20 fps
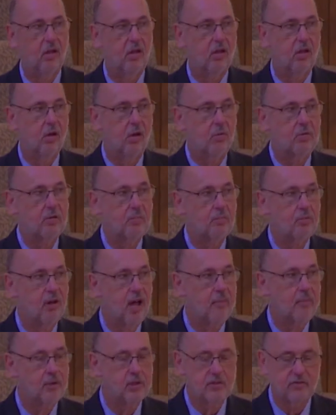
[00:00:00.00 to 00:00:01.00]
holding
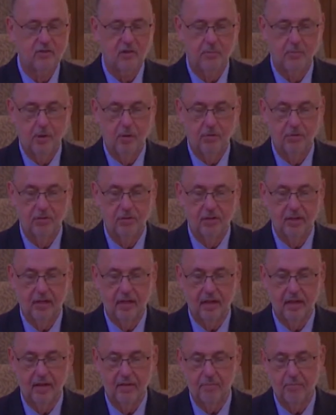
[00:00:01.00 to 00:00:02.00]
promise for both the
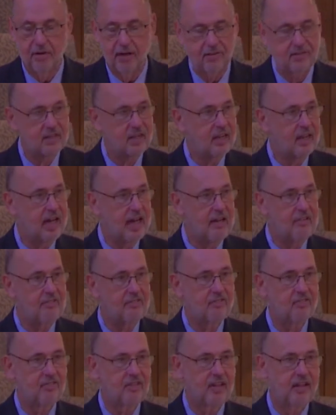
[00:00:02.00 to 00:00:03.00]
present
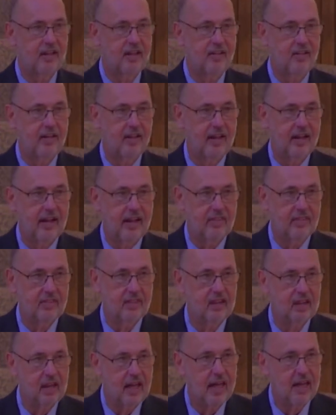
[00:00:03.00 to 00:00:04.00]
life and the
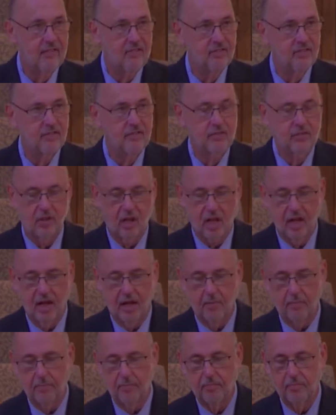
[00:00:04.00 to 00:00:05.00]
life to come,
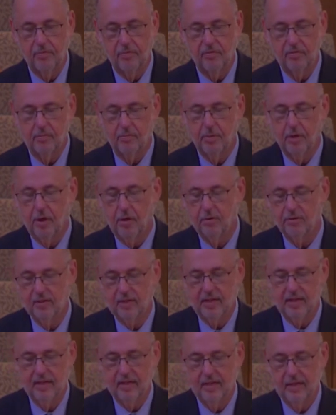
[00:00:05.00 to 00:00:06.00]
so Paul said.
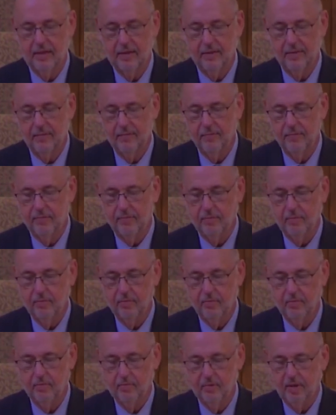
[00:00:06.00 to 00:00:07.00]

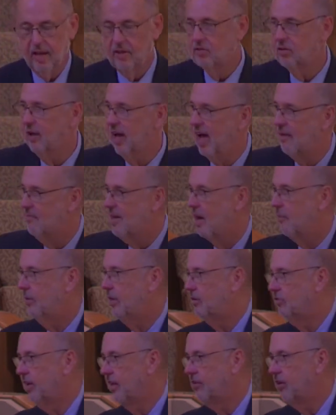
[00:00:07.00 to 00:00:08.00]
So, how might we
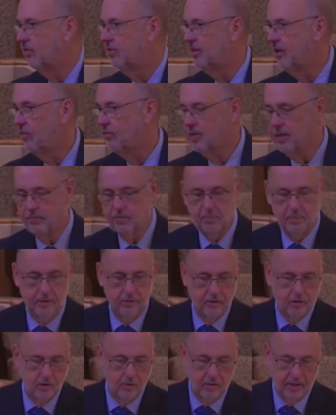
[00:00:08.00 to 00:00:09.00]
train ourselves up
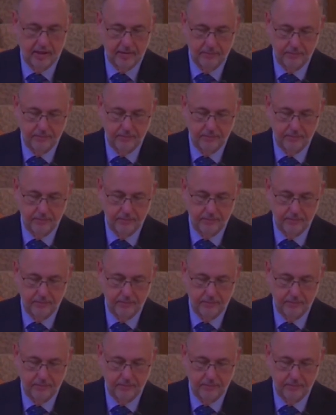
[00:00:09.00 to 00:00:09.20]
spiritually?